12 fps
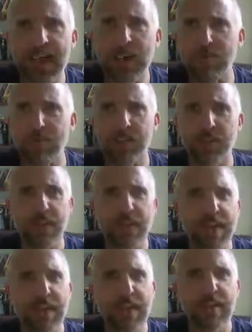hours a
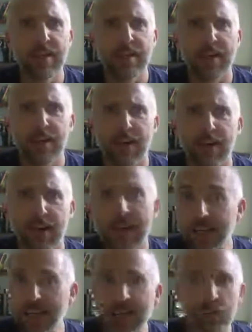day,
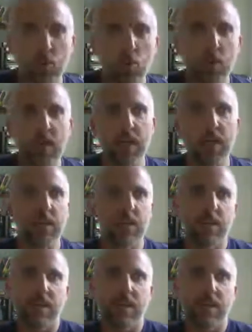8 days a week.